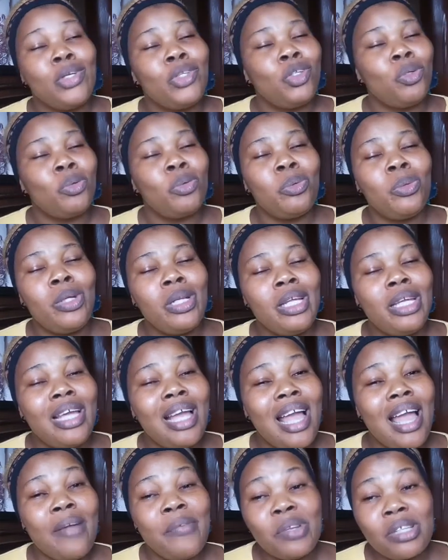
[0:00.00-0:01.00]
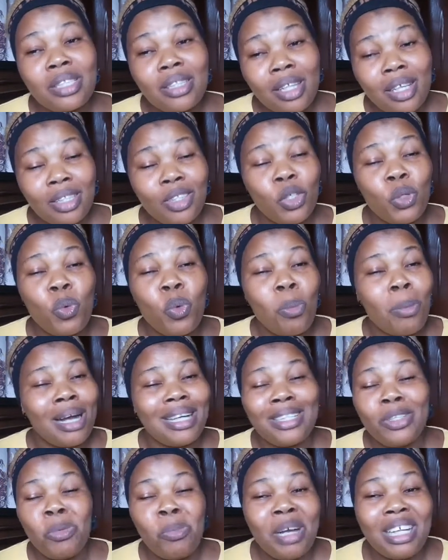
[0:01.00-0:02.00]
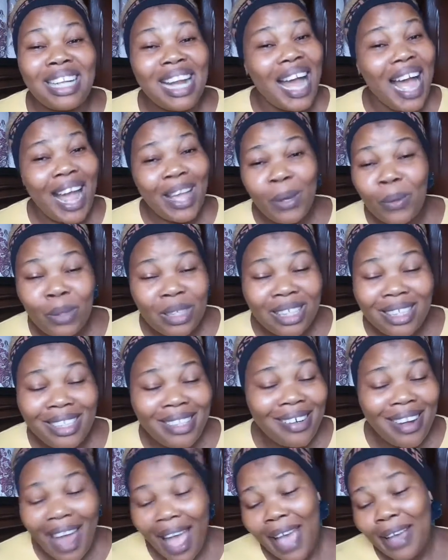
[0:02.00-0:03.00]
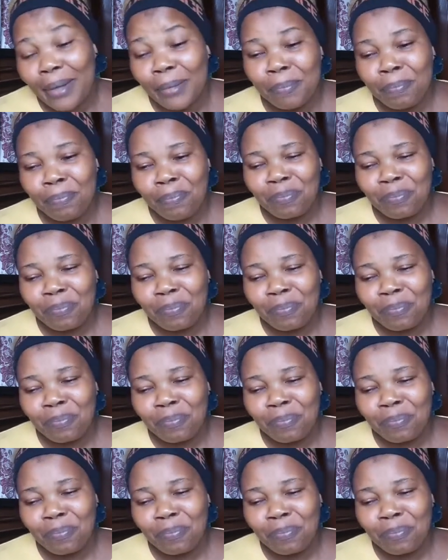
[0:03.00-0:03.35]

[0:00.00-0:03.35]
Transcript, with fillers: You will really hear everything. The woman, the woman, Iron Lady, like,